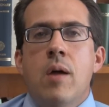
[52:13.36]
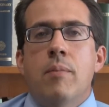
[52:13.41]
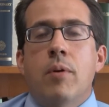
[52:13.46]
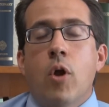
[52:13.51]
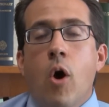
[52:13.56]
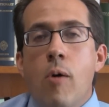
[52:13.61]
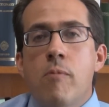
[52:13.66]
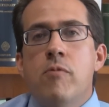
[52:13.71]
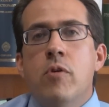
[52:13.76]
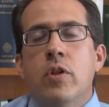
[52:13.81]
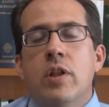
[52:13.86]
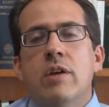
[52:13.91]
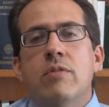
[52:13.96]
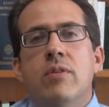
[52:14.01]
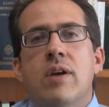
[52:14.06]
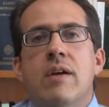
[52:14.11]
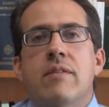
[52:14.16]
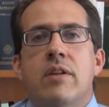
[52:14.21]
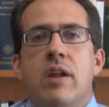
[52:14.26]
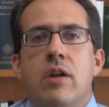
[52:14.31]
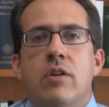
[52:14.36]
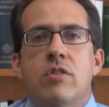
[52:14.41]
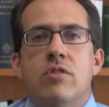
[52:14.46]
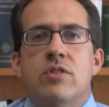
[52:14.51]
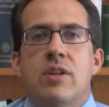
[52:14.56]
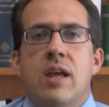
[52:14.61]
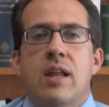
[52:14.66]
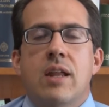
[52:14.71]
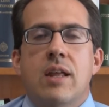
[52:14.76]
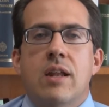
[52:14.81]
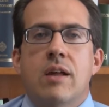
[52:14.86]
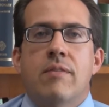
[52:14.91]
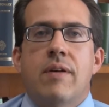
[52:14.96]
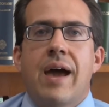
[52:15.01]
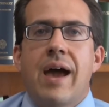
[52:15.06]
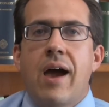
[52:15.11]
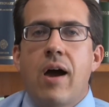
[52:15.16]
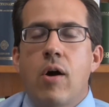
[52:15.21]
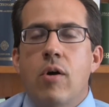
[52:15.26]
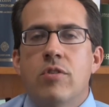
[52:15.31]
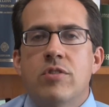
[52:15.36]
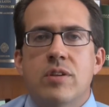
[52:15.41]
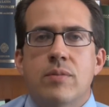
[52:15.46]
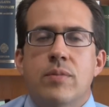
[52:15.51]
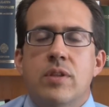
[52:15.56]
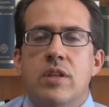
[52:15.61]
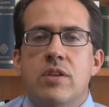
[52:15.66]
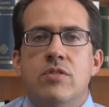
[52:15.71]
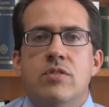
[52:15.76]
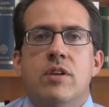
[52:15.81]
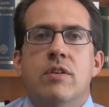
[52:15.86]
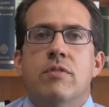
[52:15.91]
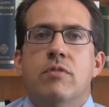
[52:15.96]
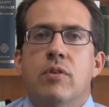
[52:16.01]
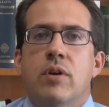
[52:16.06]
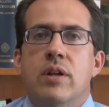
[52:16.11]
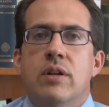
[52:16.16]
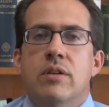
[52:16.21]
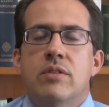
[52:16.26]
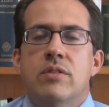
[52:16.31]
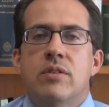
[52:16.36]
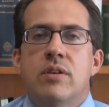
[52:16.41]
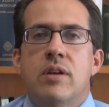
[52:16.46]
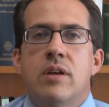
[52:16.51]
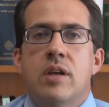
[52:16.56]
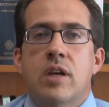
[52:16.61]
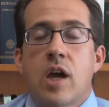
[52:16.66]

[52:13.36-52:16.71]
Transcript: But hopefully, if we have an understanding of how some of these different